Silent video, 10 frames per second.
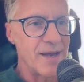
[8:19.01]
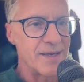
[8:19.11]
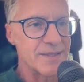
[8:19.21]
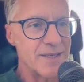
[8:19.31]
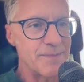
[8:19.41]

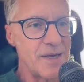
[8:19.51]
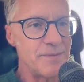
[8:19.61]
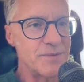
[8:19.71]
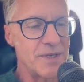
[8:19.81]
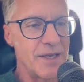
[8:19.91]

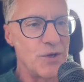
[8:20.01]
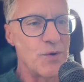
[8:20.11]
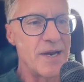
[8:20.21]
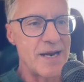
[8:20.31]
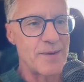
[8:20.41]
Sometimes you
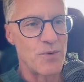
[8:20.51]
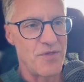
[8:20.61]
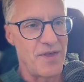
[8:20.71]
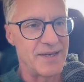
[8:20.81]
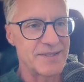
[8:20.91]
can end up with
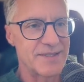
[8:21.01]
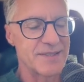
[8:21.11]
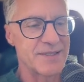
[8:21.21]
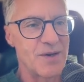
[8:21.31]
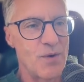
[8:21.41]
this
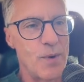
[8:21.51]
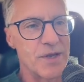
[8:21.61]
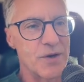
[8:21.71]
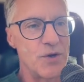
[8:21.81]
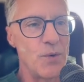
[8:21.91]
when
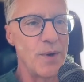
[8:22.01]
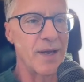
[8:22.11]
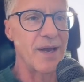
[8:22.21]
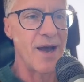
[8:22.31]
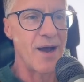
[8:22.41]
you're
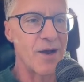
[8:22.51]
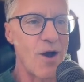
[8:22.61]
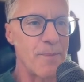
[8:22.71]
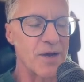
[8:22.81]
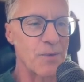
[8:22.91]
doing
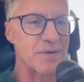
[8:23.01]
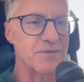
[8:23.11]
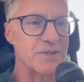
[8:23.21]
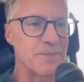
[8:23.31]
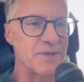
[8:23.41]
copying a
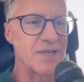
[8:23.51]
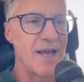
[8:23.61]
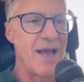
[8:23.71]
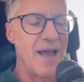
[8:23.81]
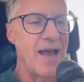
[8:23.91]
reference image,
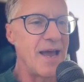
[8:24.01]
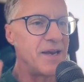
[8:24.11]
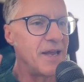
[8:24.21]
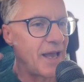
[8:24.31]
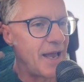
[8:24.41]

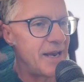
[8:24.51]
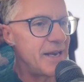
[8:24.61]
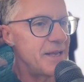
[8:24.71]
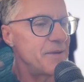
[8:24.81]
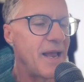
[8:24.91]
and
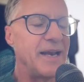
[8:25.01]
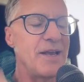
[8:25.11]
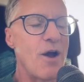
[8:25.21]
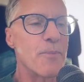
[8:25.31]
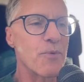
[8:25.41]
any
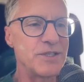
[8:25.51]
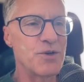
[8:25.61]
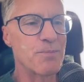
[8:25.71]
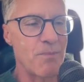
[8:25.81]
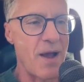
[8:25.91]

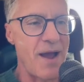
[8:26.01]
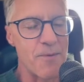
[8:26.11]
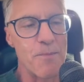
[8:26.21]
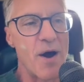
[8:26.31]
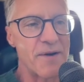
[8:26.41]
operation or
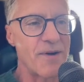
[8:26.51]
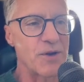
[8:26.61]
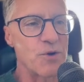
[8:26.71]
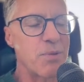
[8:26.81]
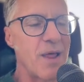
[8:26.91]
modifier
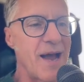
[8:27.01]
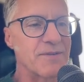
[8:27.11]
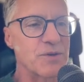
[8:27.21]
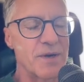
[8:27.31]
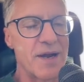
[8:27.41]
you apply
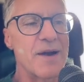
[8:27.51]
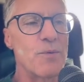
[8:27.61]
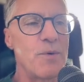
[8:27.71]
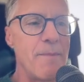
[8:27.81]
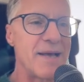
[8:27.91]
after it kind of
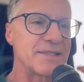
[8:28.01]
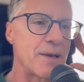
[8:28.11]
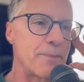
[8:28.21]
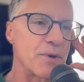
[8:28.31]
will mess up